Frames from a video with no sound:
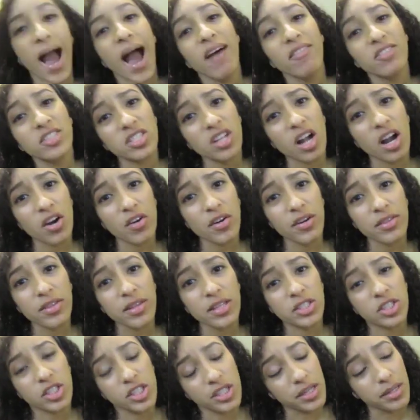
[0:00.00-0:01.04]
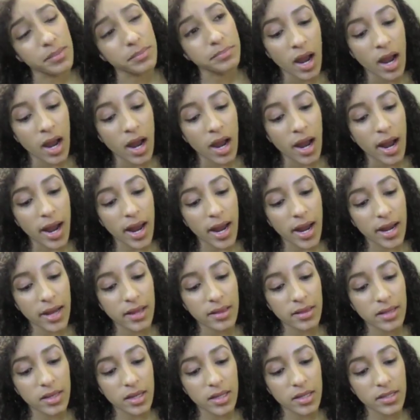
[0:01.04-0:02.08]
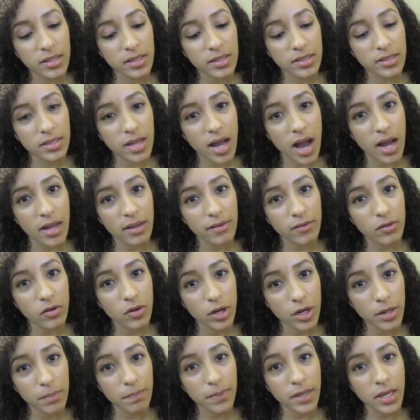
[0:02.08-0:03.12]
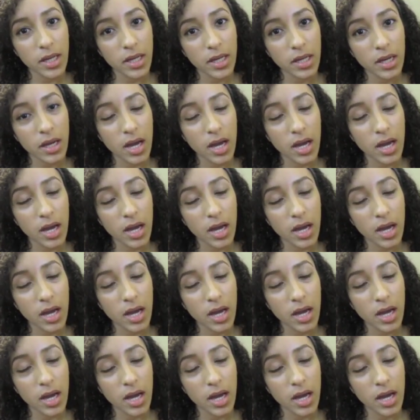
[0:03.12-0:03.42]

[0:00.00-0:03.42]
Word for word: have a stalker at the gym and it is kind of creepy,